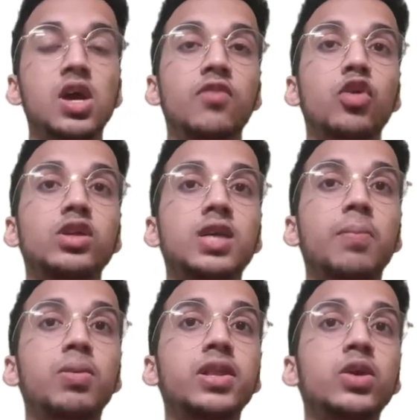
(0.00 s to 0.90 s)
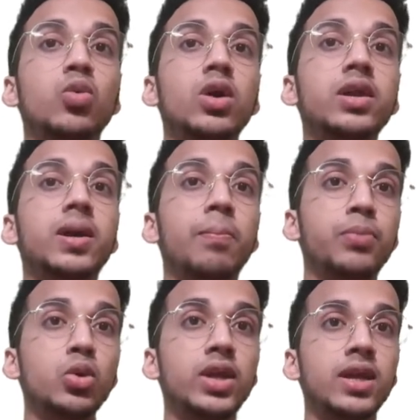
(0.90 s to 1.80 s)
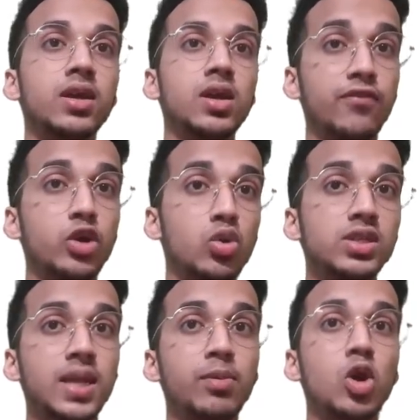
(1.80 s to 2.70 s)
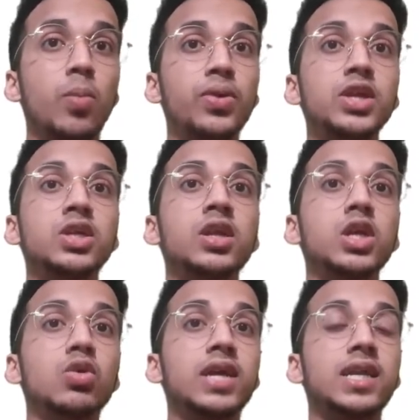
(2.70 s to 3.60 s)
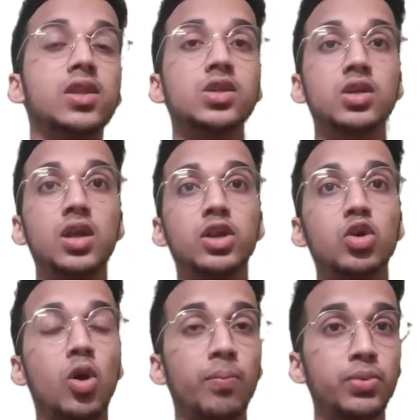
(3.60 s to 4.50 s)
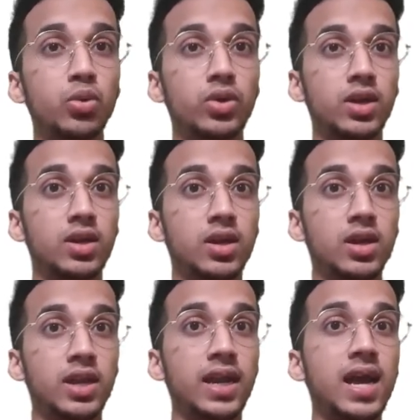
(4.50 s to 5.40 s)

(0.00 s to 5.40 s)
For example, the word computing, if you do a stemming operation, you will get the result compute, right?